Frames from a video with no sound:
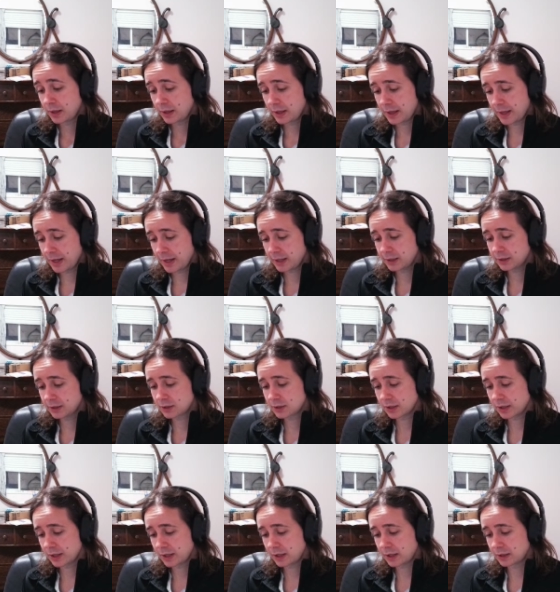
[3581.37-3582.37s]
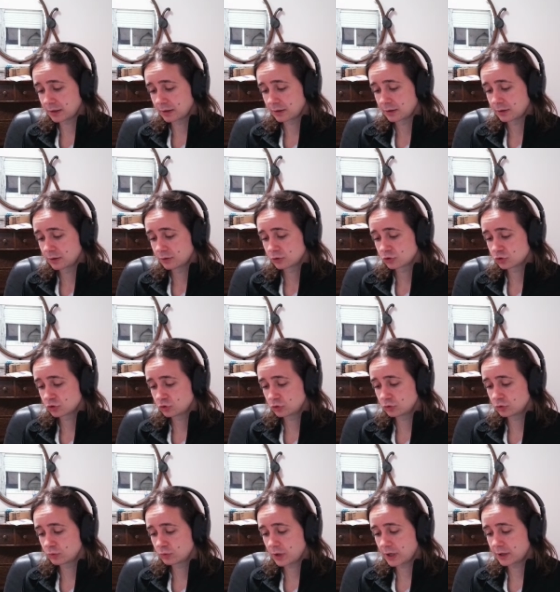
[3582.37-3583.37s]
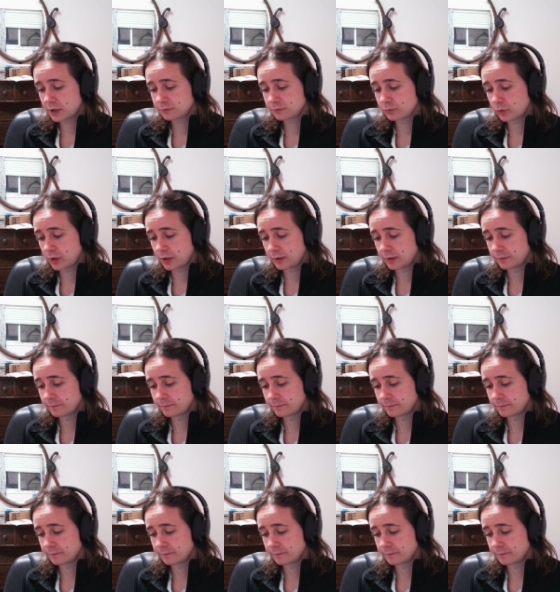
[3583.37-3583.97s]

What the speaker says: added lane to the right of way.